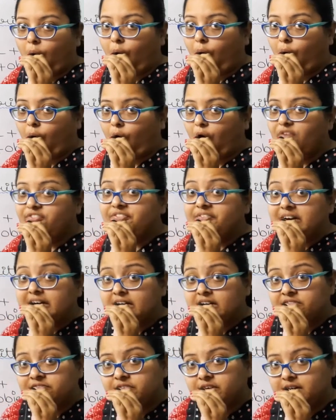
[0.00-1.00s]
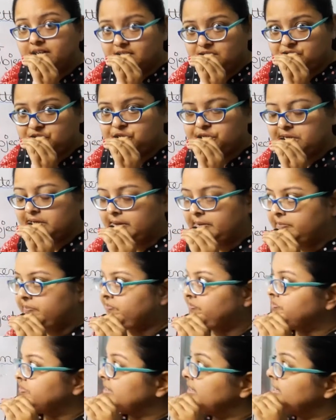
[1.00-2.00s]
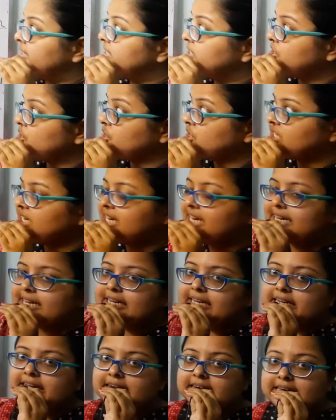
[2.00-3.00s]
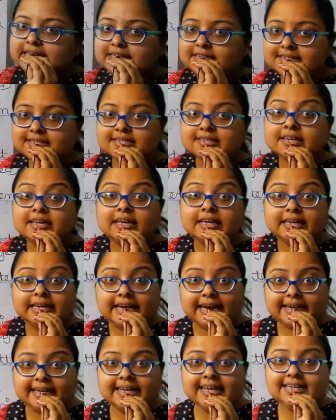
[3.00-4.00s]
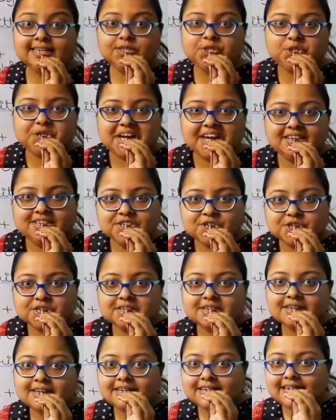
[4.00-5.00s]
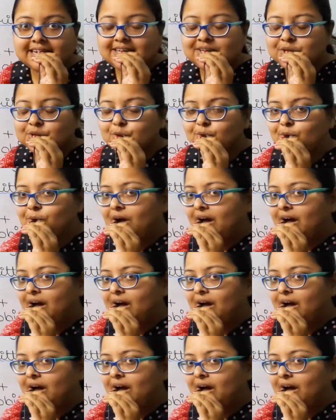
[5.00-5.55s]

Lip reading: of conversion, she is getting changed into